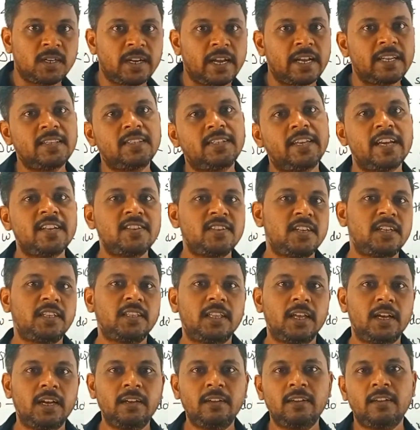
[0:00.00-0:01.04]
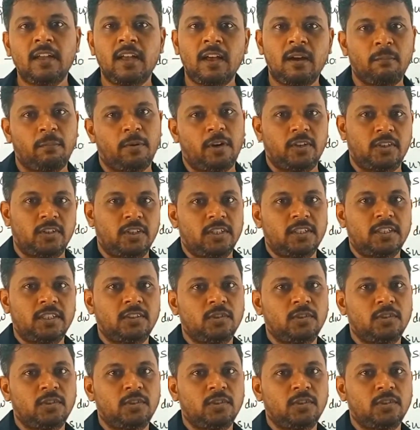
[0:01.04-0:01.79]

and changing the pressure.